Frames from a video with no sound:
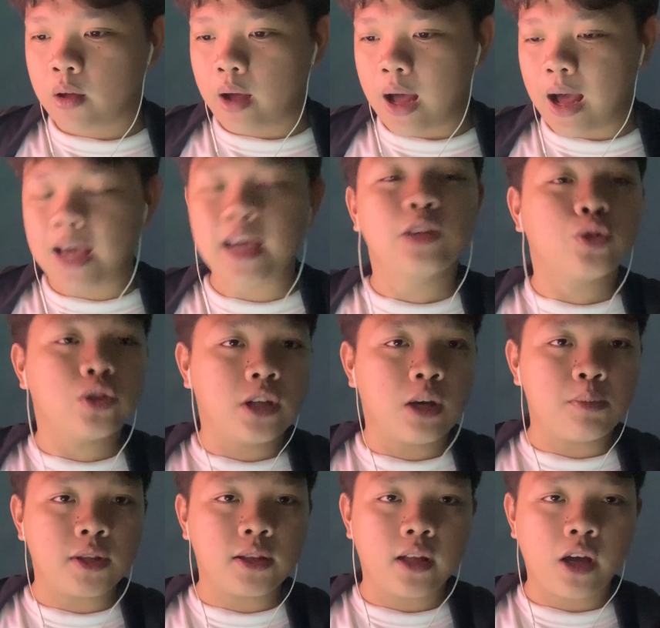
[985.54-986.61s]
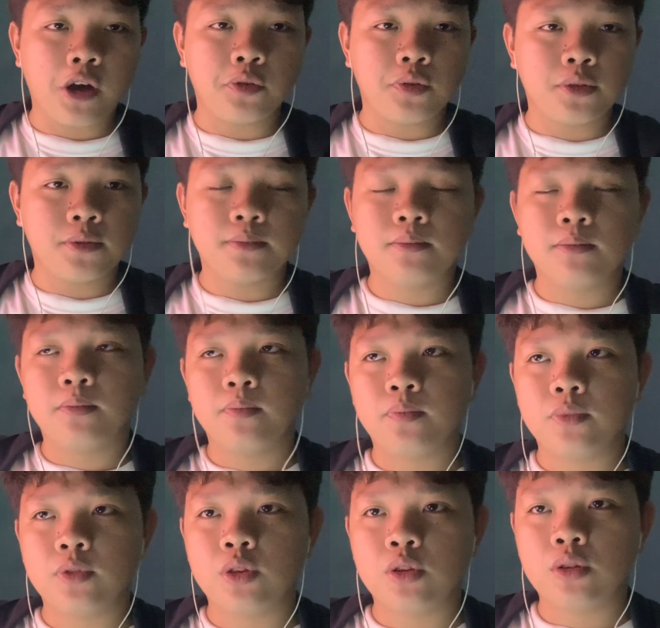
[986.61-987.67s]
I had to dumb it down.
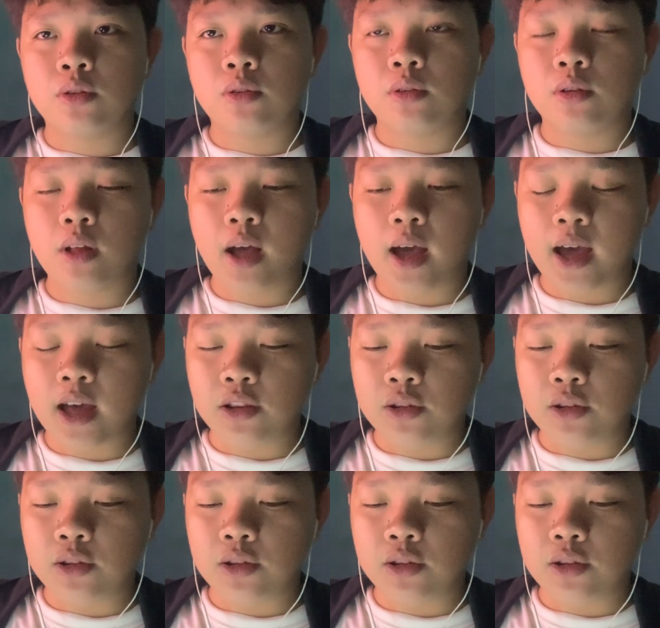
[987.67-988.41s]
I had